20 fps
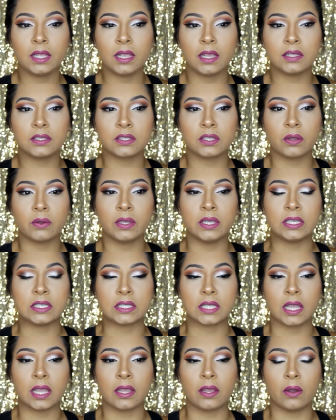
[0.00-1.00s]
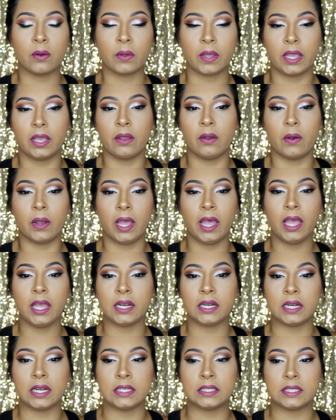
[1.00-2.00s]
And so he's like, okay, go
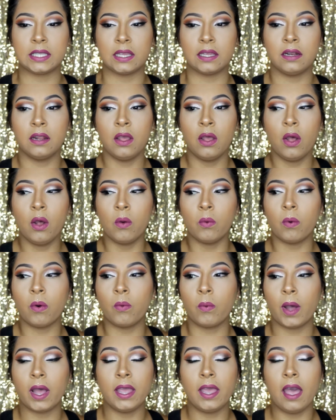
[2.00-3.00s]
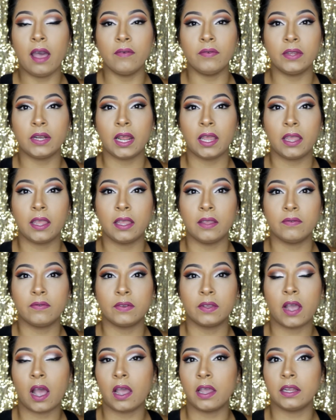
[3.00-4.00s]
ahead. And I said, well, why haven't I
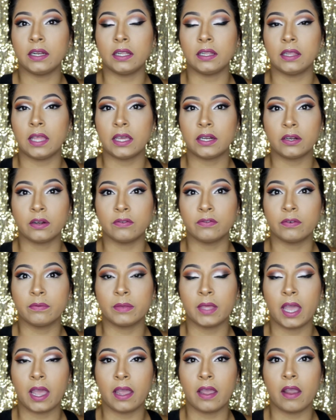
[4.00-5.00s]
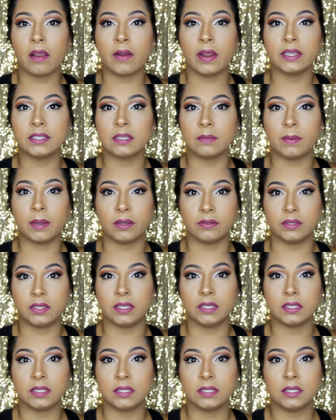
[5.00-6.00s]
gotten a letter from the IRS about
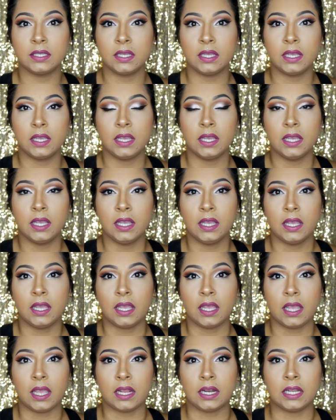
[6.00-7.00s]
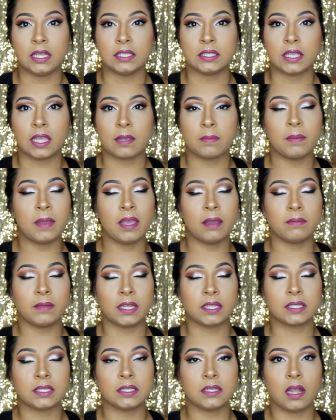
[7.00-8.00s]
this? And he's like, ma'am,
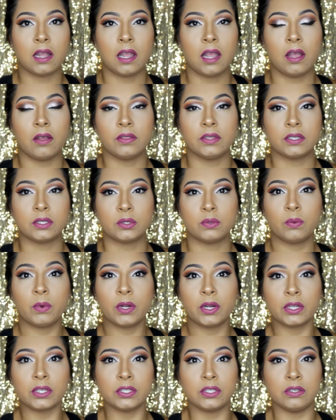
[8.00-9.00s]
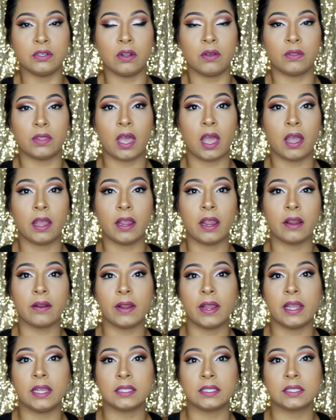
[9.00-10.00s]
that's not how this works. You know, the
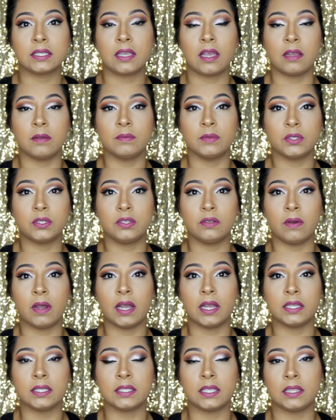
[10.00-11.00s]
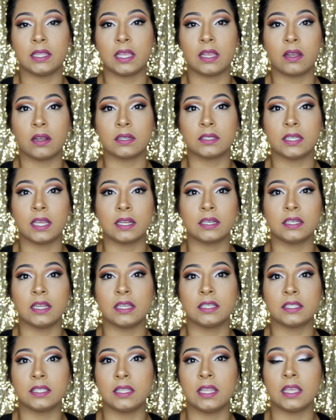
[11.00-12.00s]
IRS comes to us and they contact
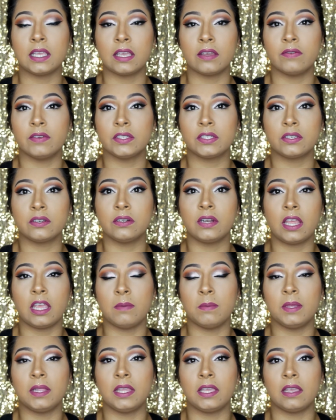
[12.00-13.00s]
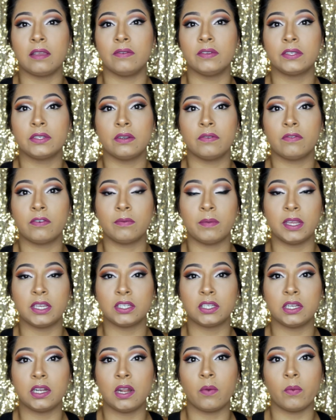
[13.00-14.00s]
us and they give us your name and they give us your
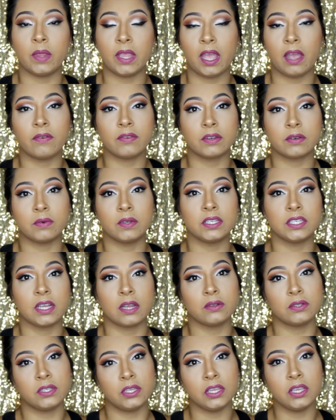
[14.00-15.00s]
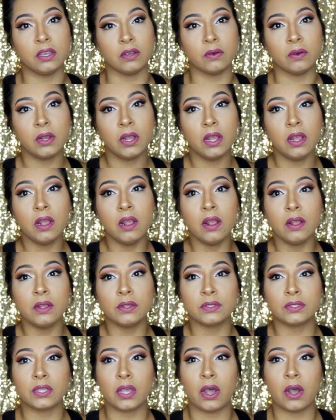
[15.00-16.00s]
information and we have to reach out to you.
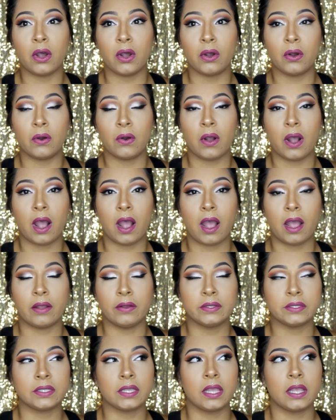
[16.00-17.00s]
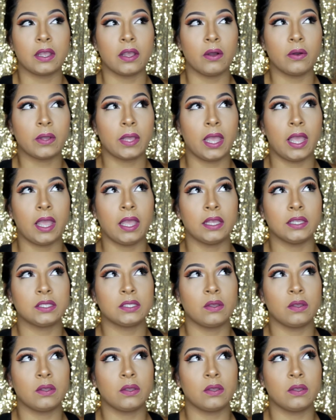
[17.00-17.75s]
So I was like, okay.